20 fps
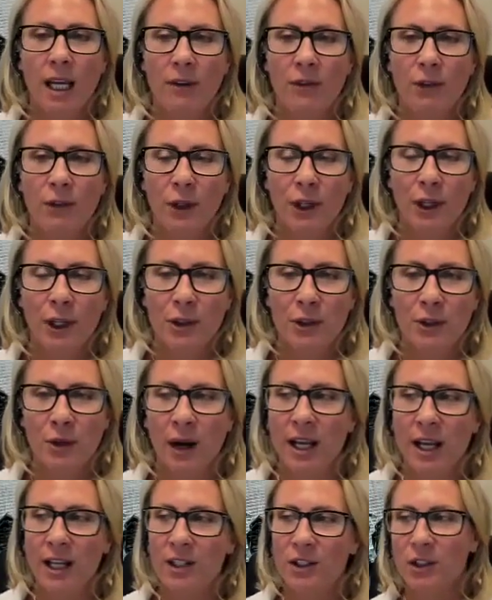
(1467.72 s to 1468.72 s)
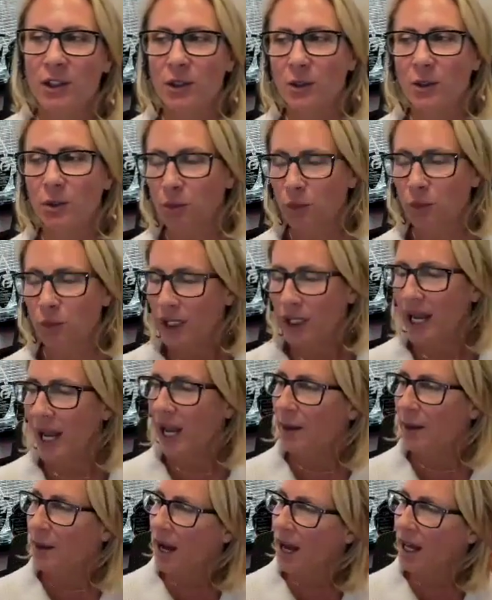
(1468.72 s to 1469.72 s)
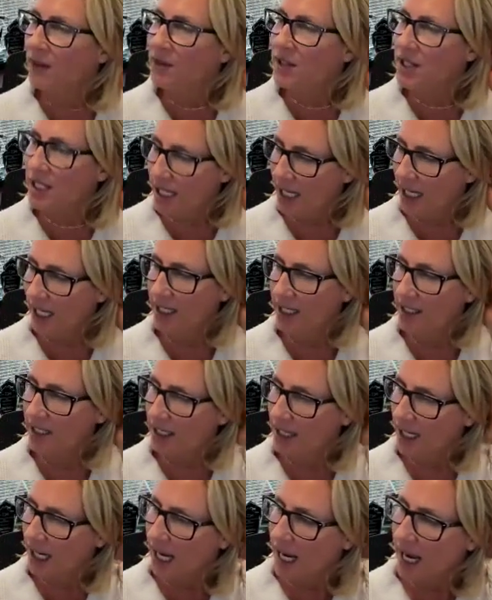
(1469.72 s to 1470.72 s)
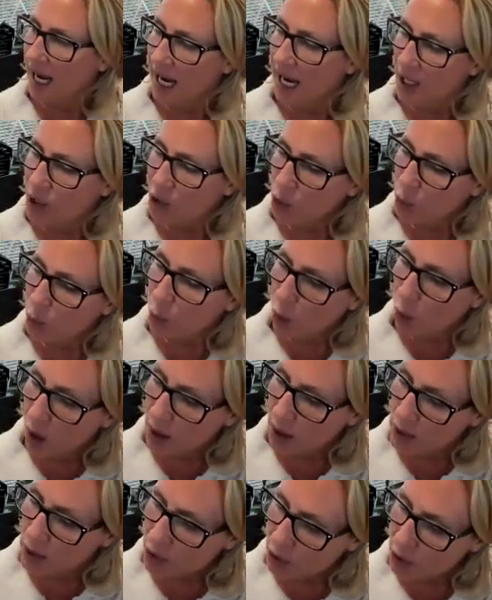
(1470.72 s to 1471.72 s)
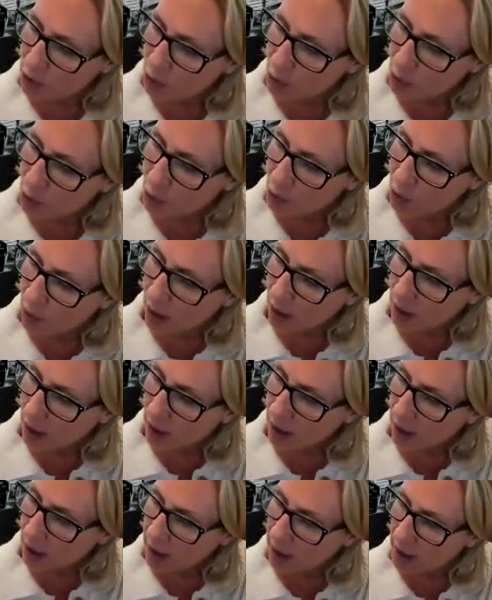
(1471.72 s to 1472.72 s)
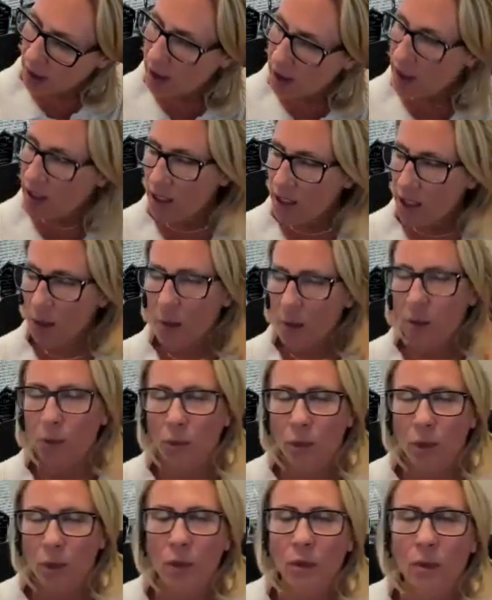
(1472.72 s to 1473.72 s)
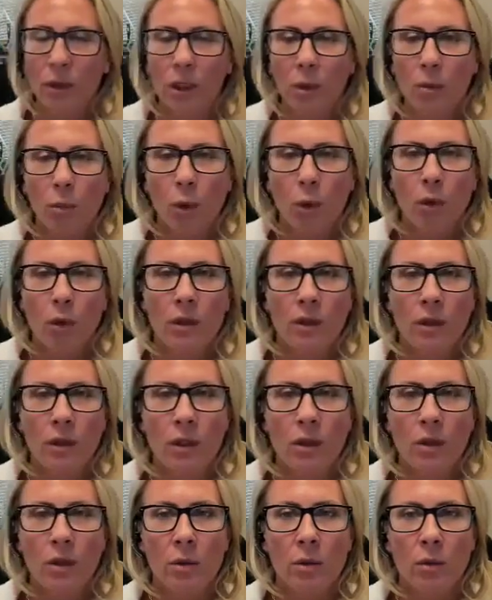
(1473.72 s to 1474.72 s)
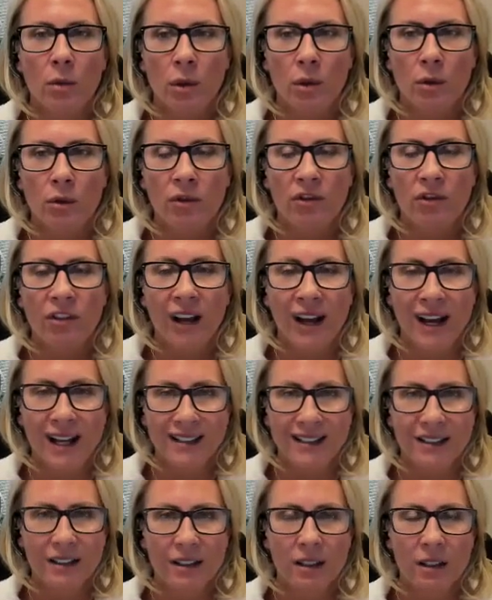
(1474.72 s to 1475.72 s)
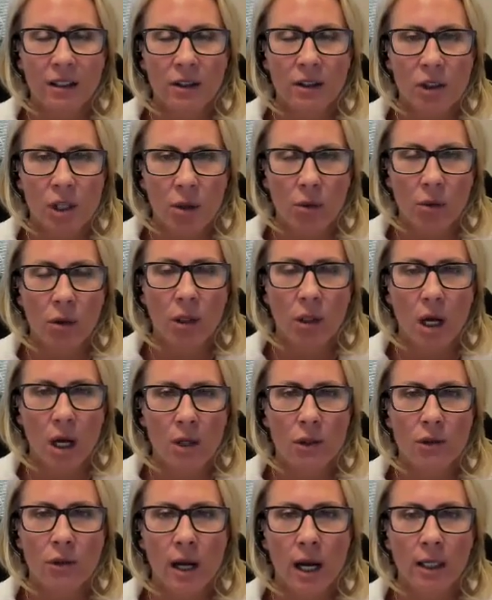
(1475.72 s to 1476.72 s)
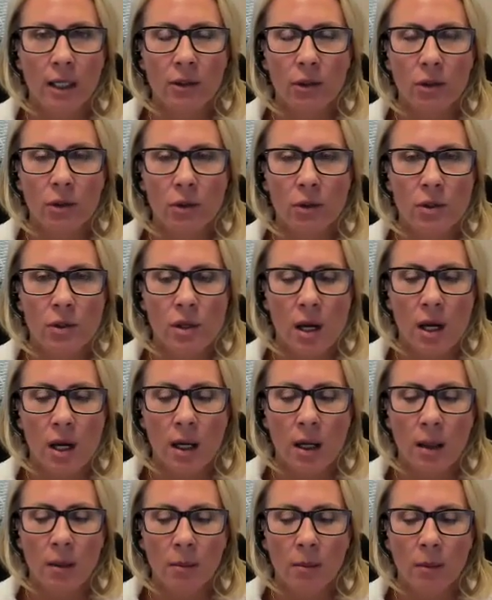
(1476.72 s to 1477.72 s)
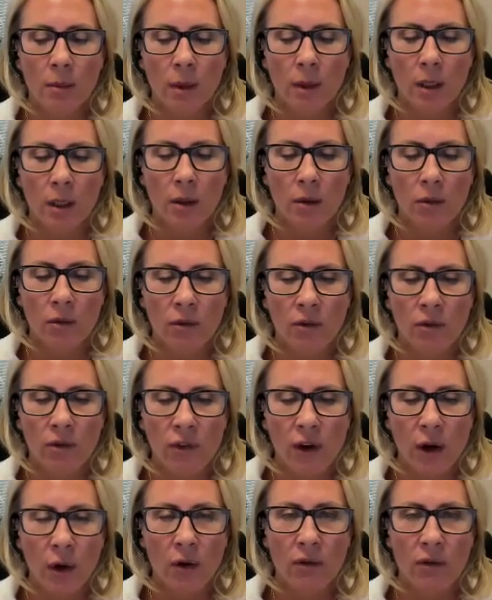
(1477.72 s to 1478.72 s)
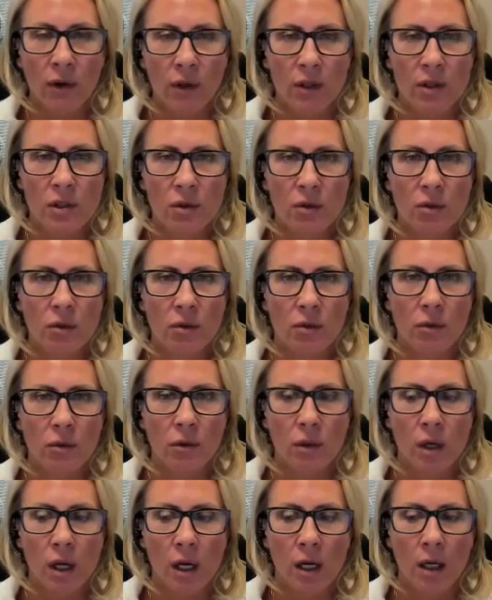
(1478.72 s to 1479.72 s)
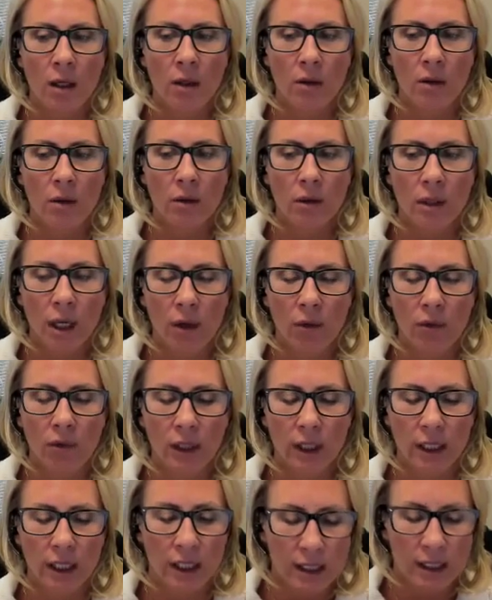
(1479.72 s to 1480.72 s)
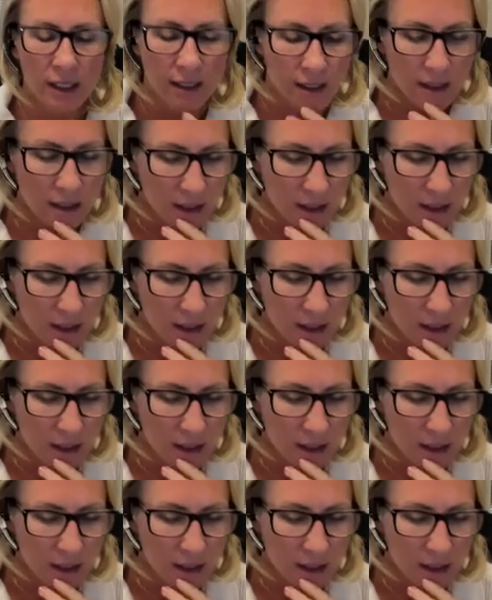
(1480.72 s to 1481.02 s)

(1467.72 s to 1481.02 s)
if you're going to try and do rehab out of state and you want to, it's going to be real important that you vet the general contractors very, very carefully.